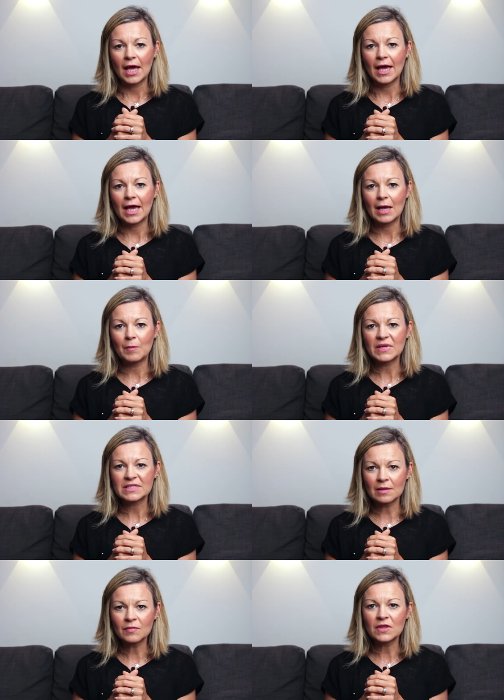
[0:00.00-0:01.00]
Uh, but
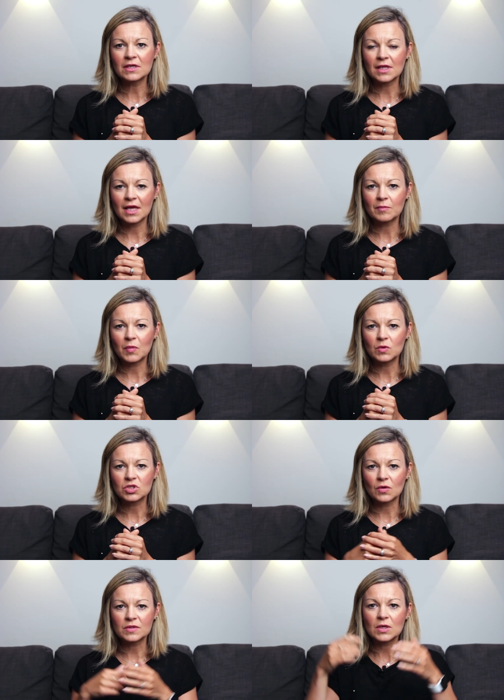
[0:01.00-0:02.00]
something like
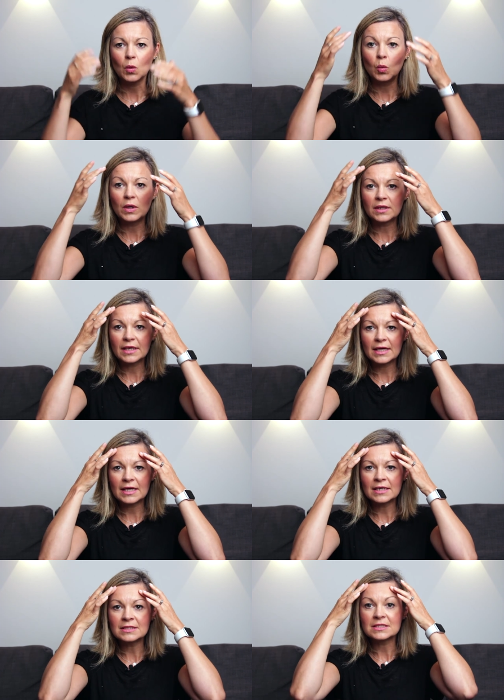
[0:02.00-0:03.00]
Botox will
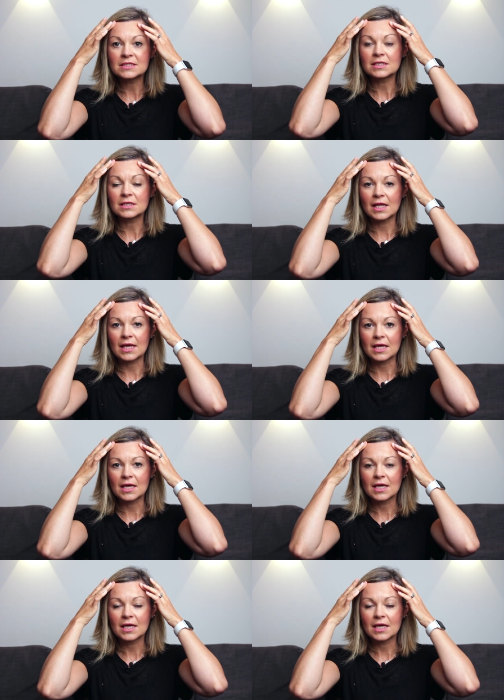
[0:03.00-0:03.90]
instantly